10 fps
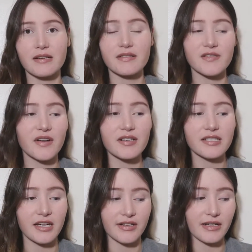I was very
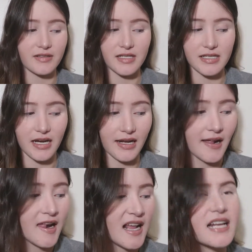scared that I was gonna
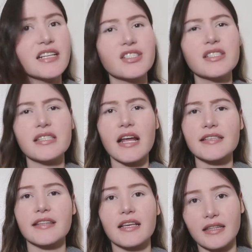die, and it's just sad
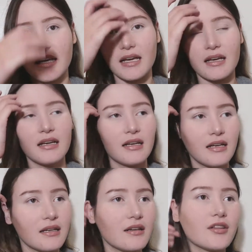to think that,
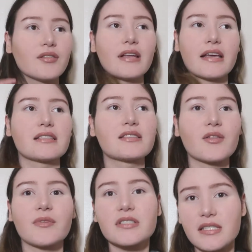you know, like it's
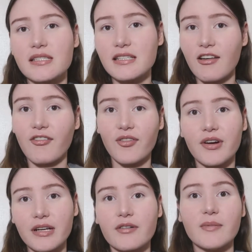the worst is in South
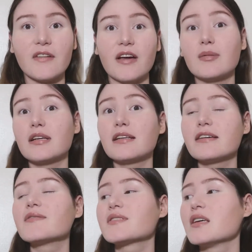Florida where my family
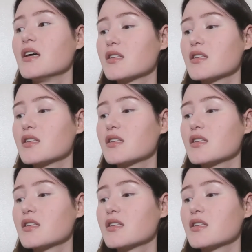lives.